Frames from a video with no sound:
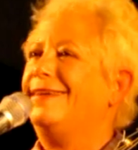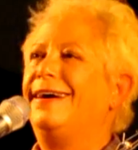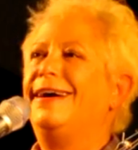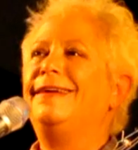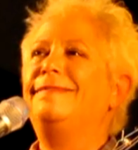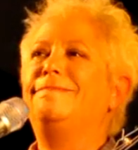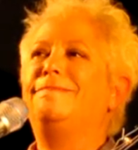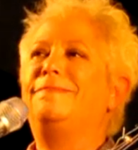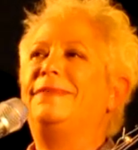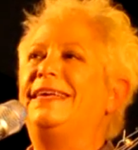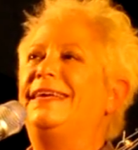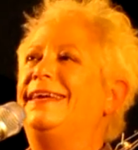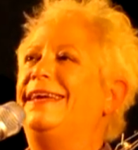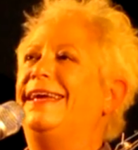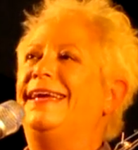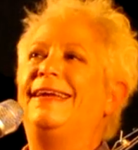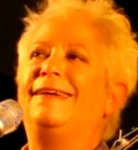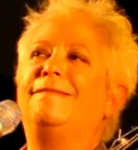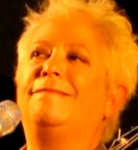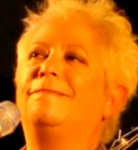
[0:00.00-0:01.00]
I'd be
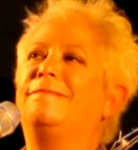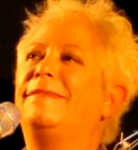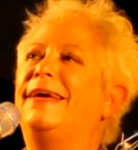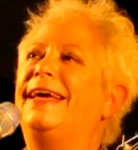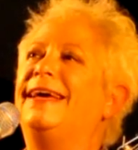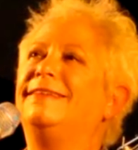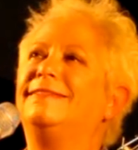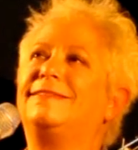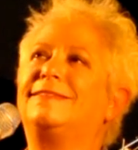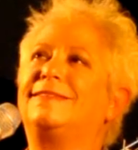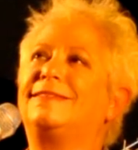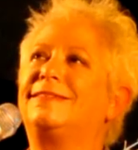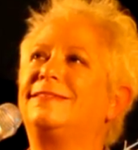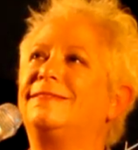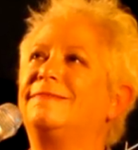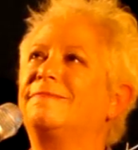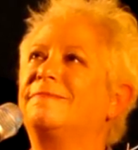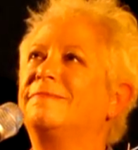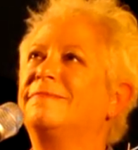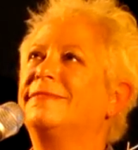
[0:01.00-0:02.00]
a
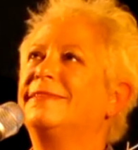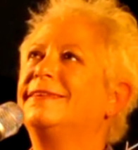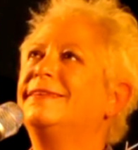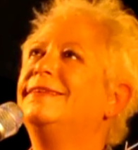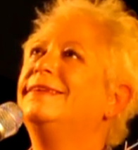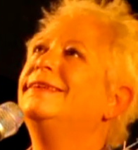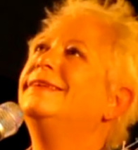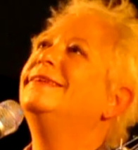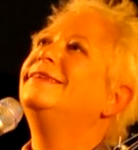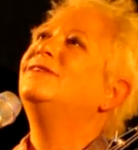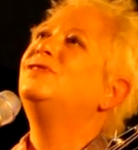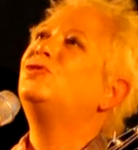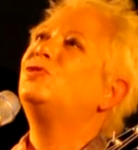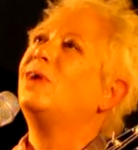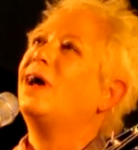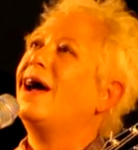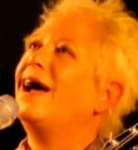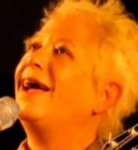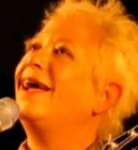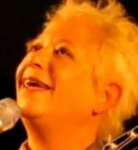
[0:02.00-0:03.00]
mess
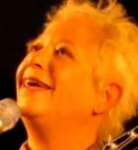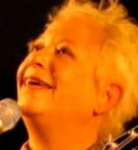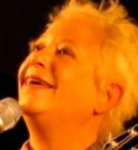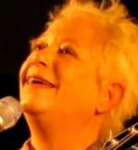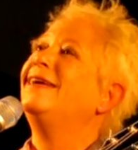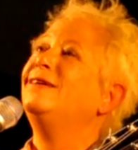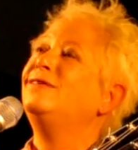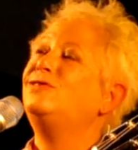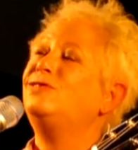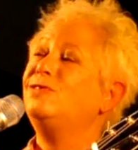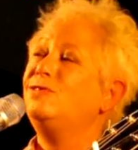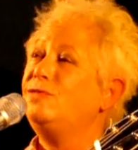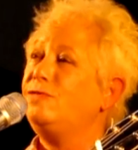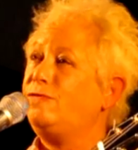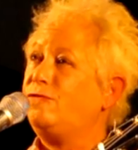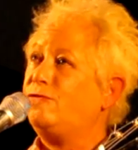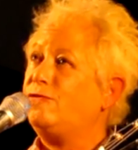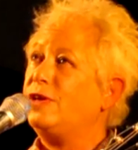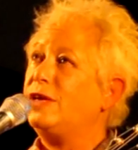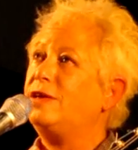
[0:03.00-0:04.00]
trying
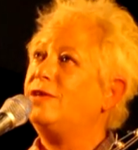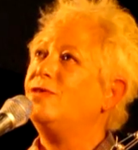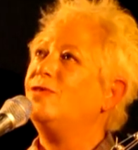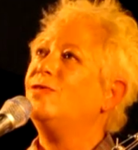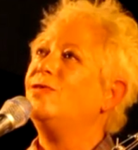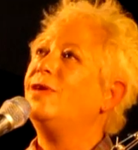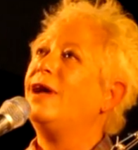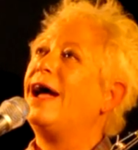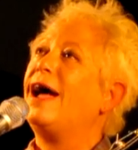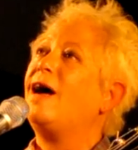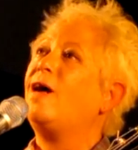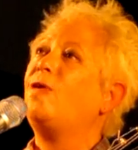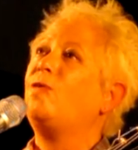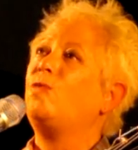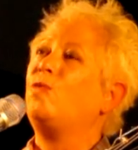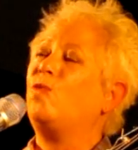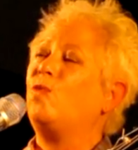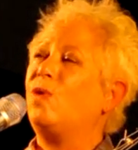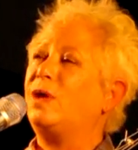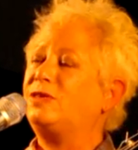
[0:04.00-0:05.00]
to figure
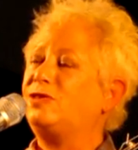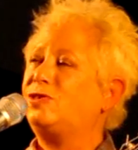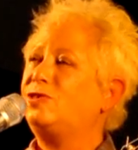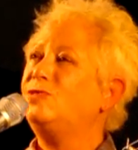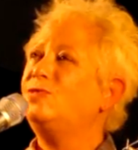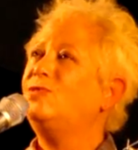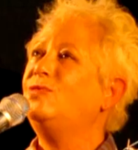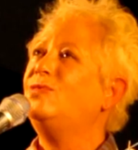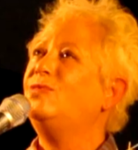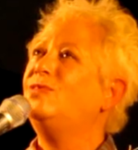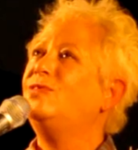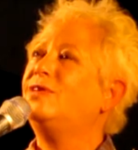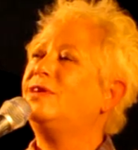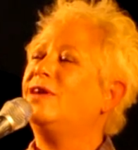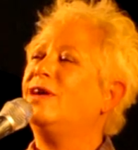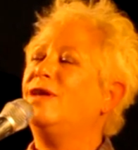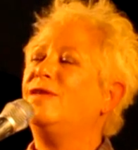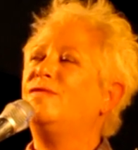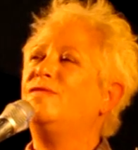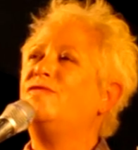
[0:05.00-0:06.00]
out what to
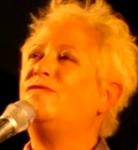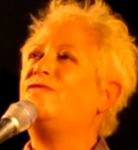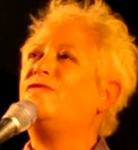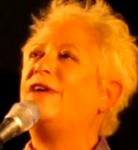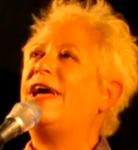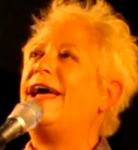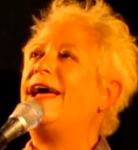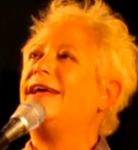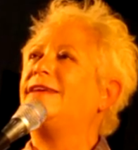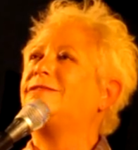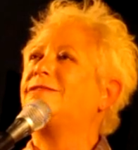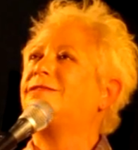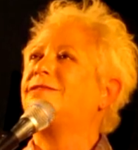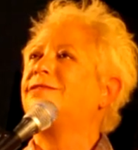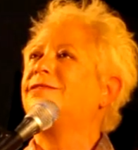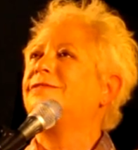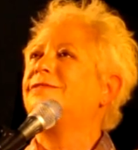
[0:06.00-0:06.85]
confess.